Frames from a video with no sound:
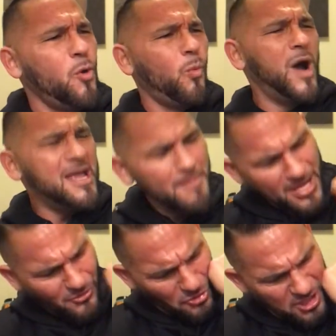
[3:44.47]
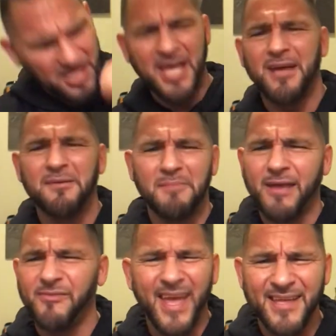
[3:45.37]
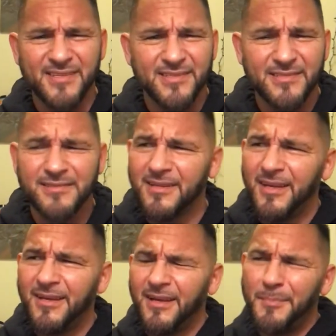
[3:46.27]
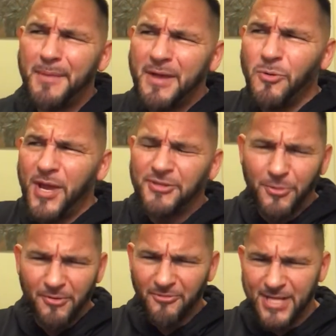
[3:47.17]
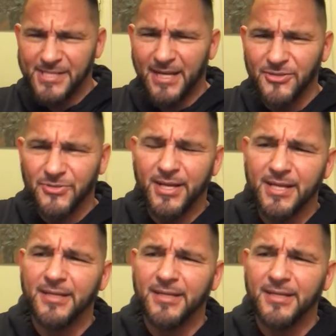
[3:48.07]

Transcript: why am I looking at my veins? I'm on my way to a friend's house, right?